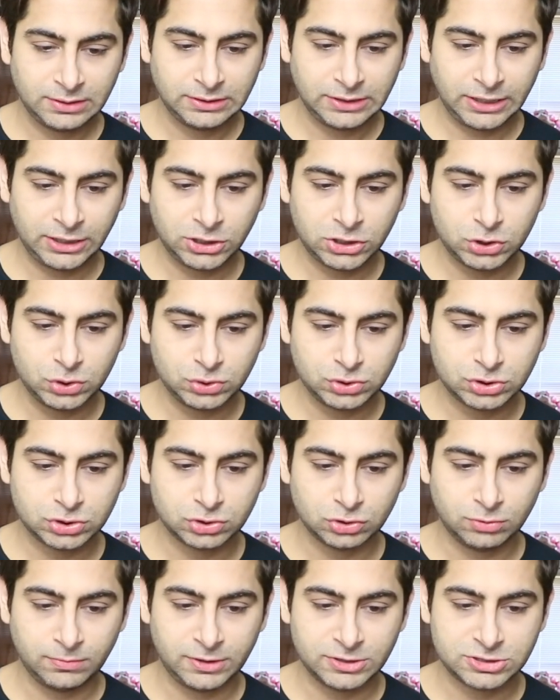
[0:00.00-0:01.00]
Thank you
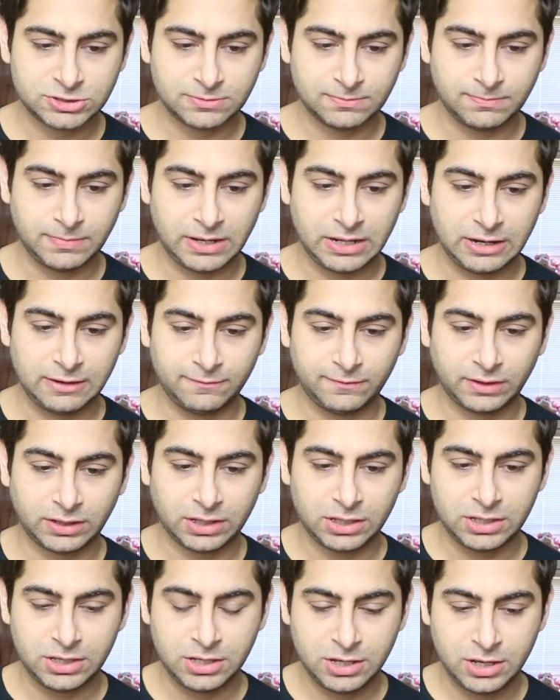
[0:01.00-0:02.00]
so much, Bala
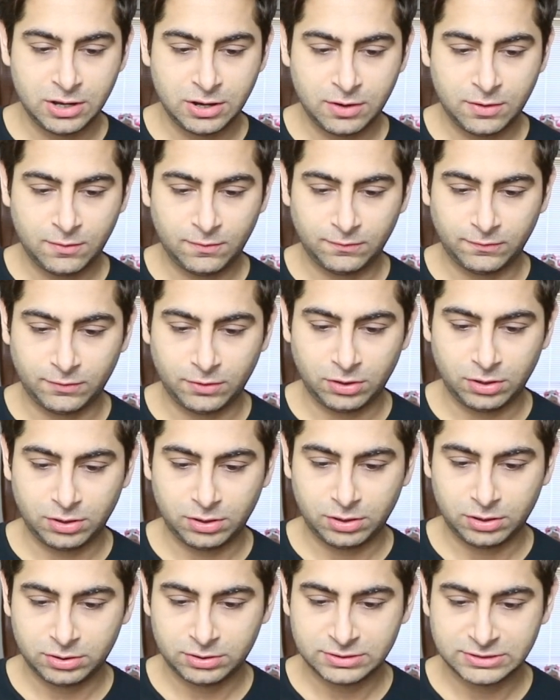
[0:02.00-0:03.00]
Vicky,
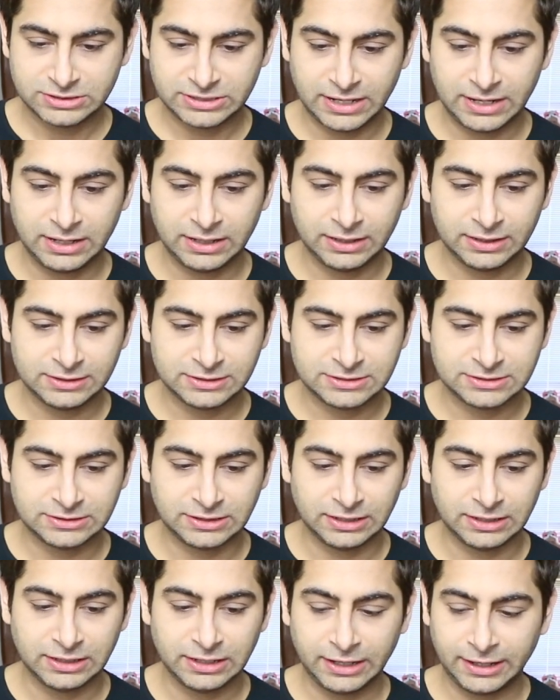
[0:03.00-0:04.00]
for sending us
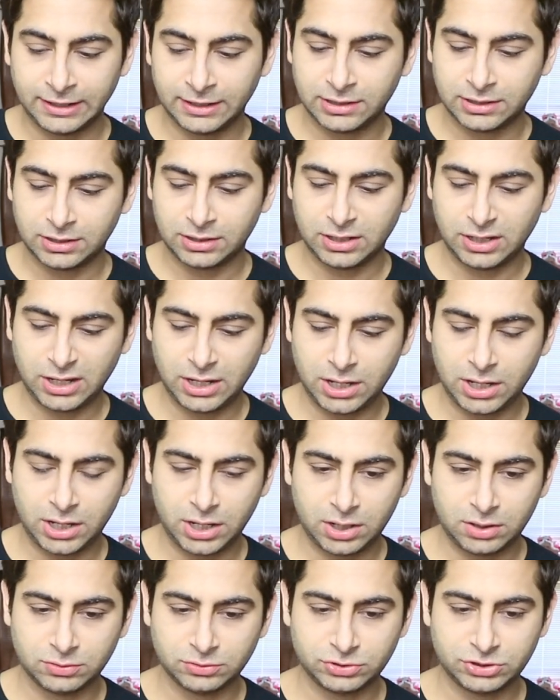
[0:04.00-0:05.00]
the link.
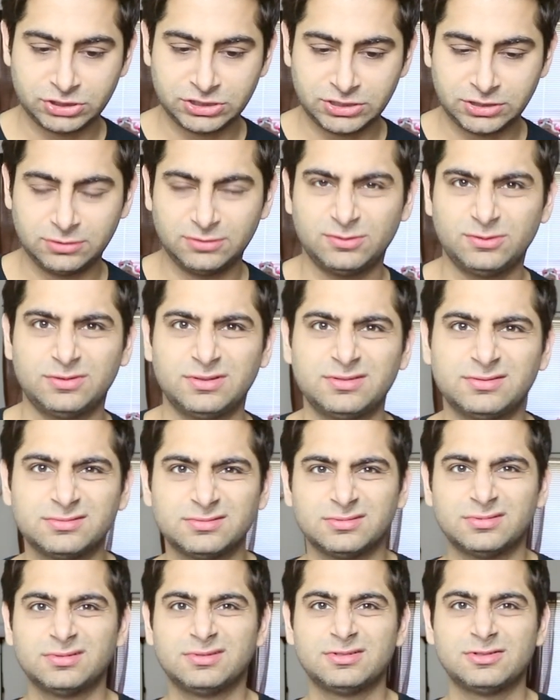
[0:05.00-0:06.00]
Oh shoot!
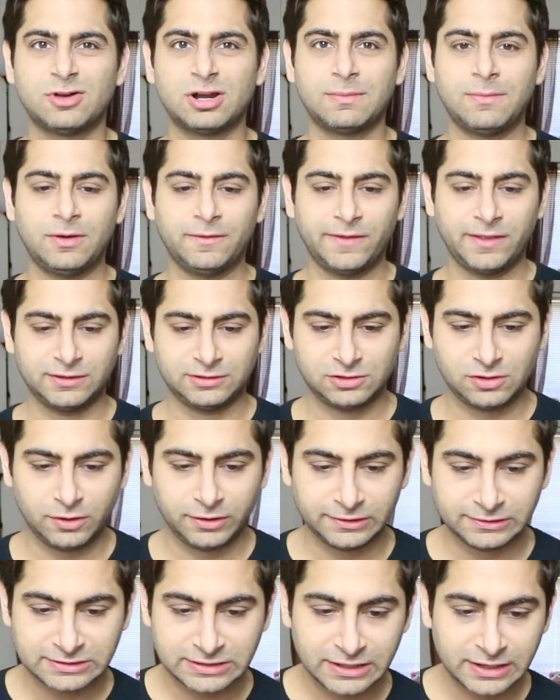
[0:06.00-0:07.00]
Sorry about this
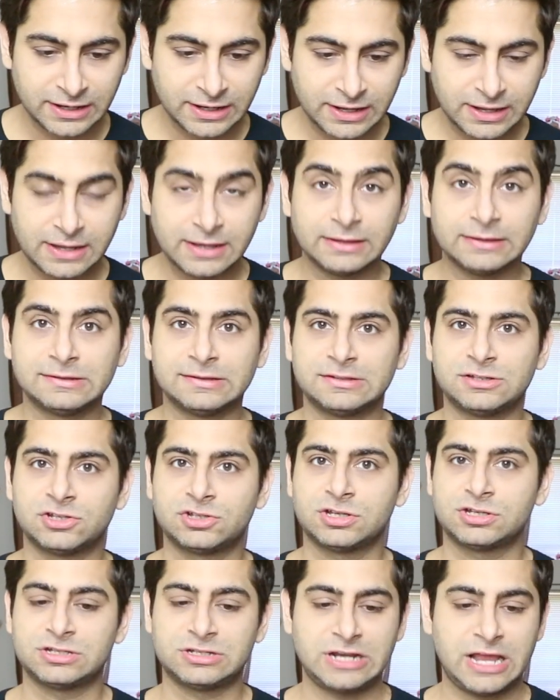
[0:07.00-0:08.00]
noise. This is
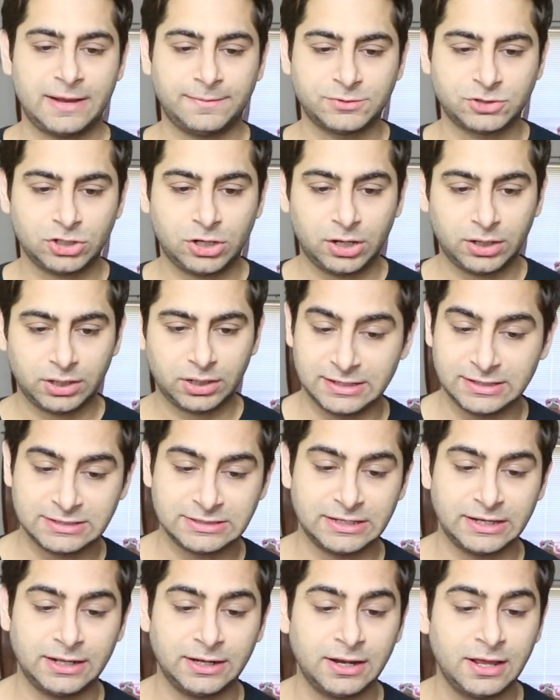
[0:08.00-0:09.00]
just a snapshot. He
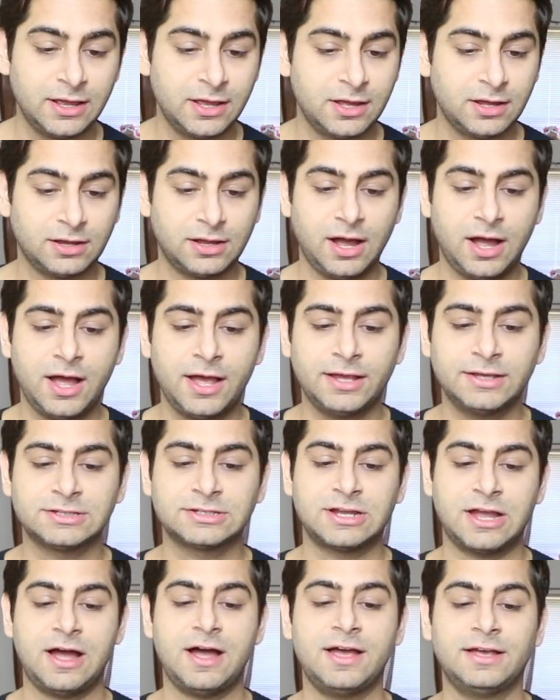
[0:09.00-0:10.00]
said, "Guys,
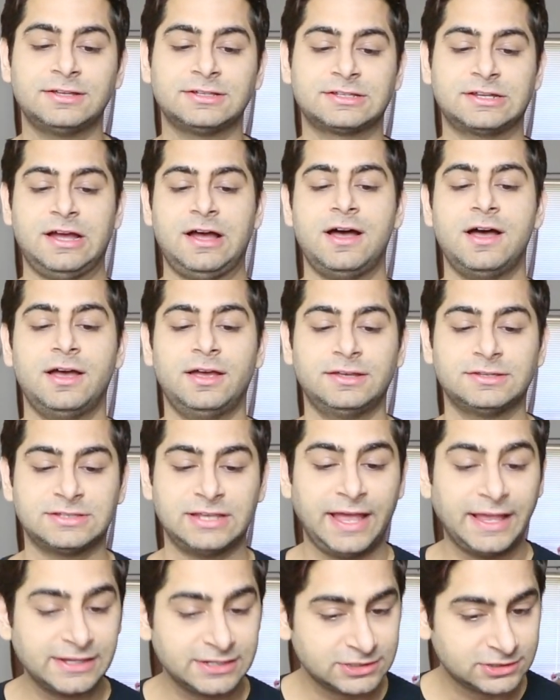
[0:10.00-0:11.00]
guys, guys!
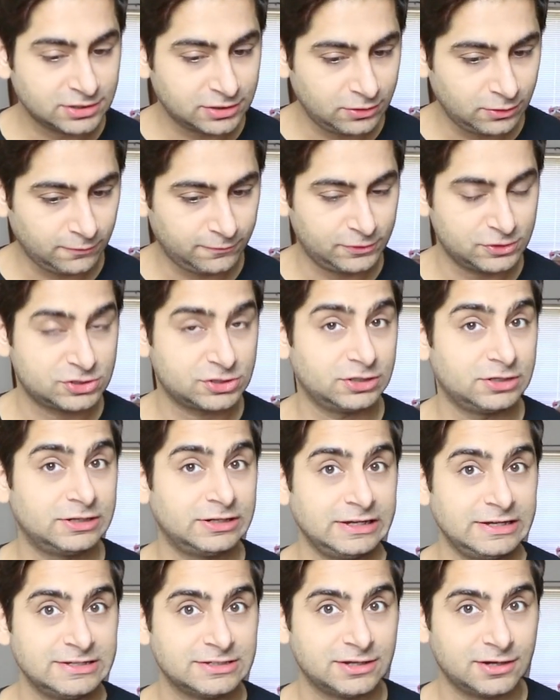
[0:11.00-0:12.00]
S three official
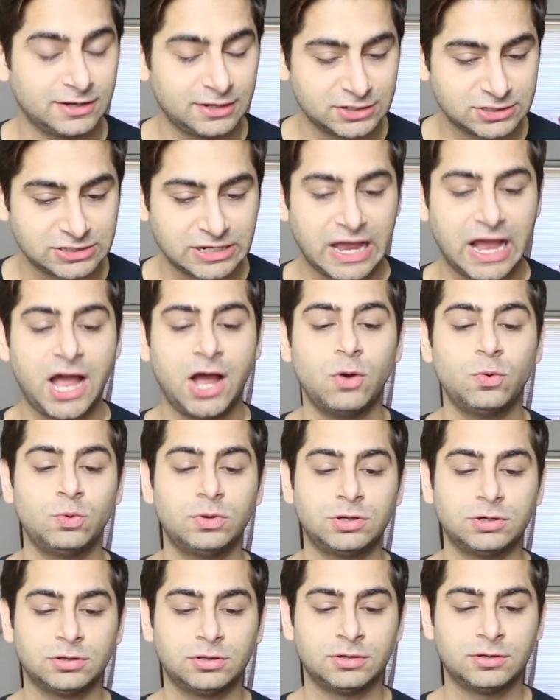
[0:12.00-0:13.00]
teaser is
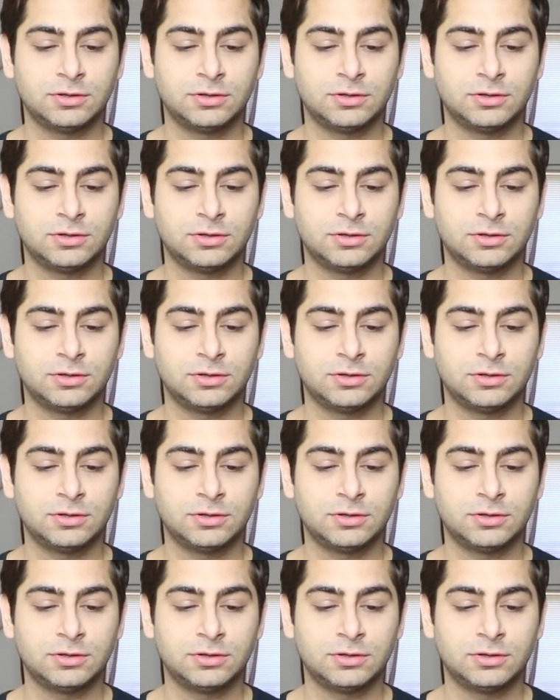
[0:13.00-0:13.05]
out,